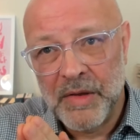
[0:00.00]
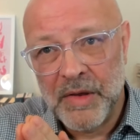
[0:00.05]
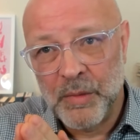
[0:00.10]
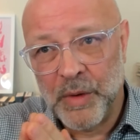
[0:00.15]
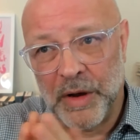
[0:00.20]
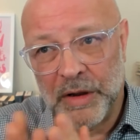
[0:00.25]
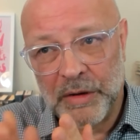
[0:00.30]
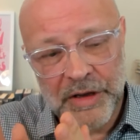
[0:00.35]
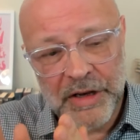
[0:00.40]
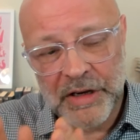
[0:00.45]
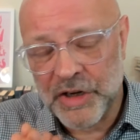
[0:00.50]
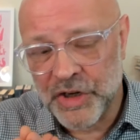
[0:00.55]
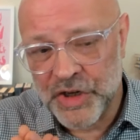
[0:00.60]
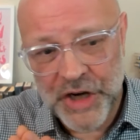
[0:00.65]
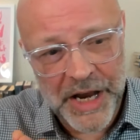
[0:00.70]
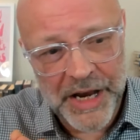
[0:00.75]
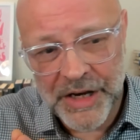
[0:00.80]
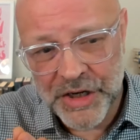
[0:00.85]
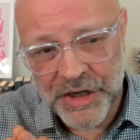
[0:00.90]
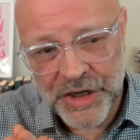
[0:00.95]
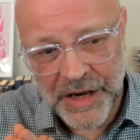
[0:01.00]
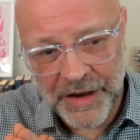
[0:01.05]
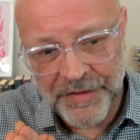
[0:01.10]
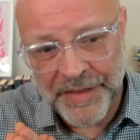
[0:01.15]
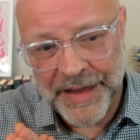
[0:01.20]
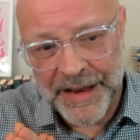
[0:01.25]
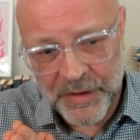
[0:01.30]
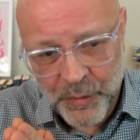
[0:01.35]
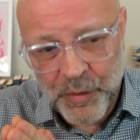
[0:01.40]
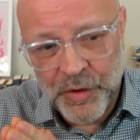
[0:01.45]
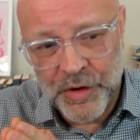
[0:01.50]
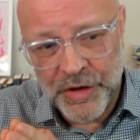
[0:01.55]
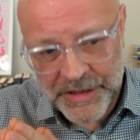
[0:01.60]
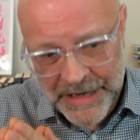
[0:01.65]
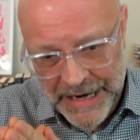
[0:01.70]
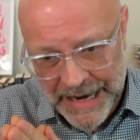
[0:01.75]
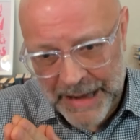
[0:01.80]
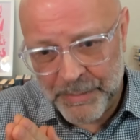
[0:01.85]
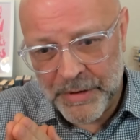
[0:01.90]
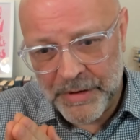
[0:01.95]
well, it'll change if that were
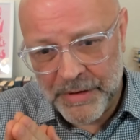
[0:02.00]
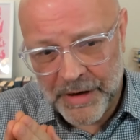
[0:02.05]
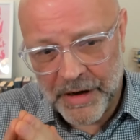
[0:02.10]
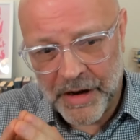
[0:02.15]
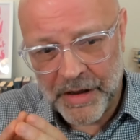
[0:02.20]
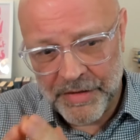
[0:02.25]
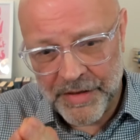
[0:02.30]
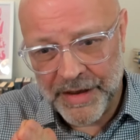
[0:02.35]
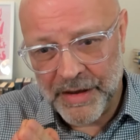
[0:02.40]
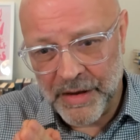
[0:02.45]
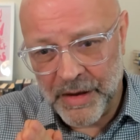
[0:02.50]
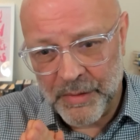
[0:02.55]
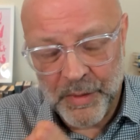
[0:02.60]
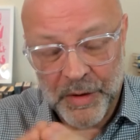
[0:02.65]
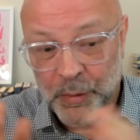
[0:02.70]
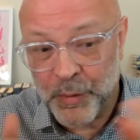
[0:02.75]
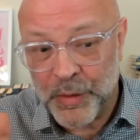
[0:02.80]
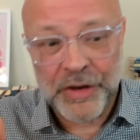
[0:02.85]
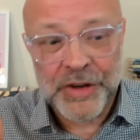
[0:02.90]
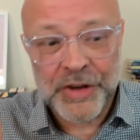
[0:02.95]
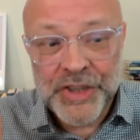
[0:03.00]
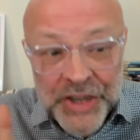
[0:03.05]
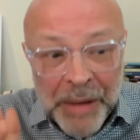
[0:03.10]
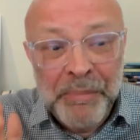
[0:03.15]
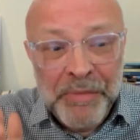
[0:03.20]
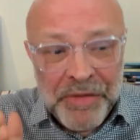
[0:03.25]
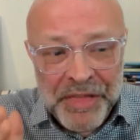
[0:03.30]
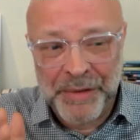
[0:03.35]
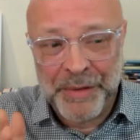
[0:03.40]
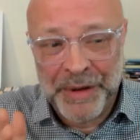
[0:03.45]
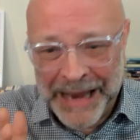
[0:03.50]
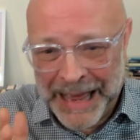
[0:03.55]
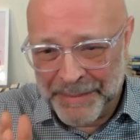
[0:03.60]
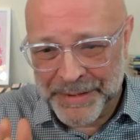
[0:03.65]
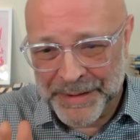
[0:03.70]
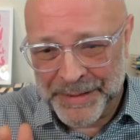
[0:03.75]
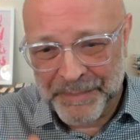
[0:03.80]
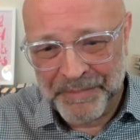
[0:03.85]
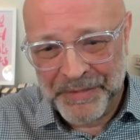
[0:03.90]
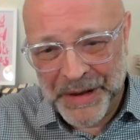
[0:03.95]
to happen. And I think it, well, something will
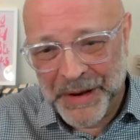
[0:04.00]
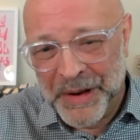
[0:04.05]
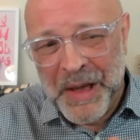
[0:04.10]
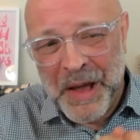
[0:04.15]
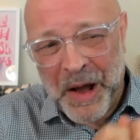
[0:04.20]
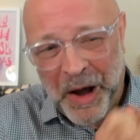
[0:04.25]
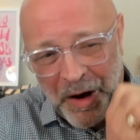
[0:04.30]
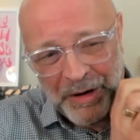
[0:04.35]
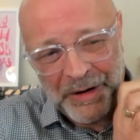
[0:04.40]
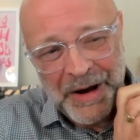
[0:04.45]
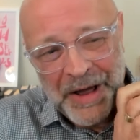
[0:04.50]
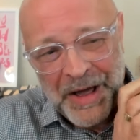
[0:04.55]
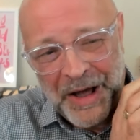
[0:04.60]
happen. Our,